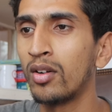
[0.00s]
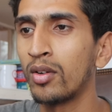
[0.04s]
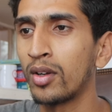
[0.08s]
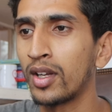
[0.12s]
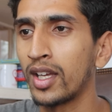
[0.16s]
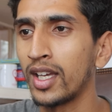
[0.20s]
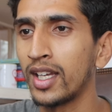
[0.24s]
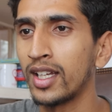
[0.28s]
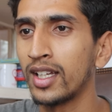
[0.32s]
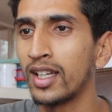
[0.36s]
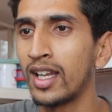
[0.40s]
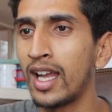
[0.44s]

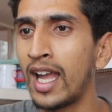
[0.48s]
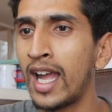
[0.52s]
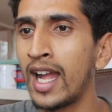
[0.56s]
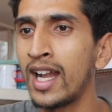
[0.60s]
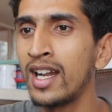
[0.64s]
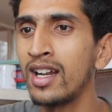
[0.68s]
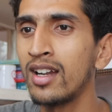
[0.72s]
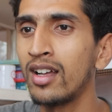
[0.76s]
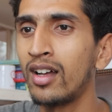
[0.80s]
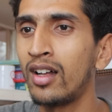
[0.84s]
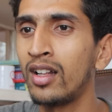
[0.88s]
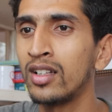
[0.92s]
Okay,
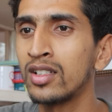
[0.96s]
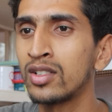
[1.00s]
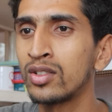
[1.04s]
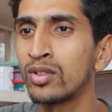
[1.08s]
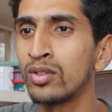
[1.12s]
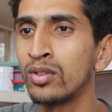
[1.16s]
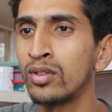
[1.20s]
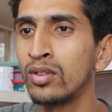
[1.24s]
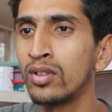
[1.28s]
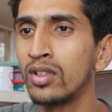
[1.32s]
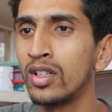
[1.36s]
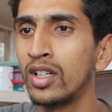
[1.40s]
and
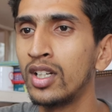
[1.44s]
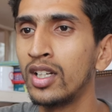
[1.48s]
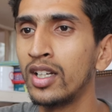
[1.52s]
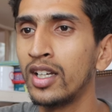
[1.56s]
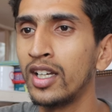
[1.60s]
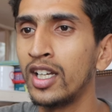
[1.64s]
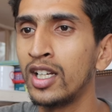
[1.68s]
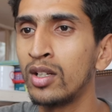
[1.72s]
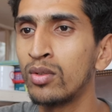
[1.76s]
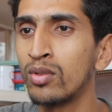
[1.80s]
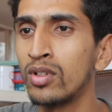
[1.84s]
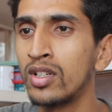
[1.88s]
also
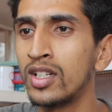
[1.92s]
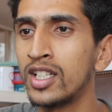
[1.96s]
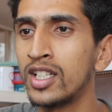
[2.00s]
it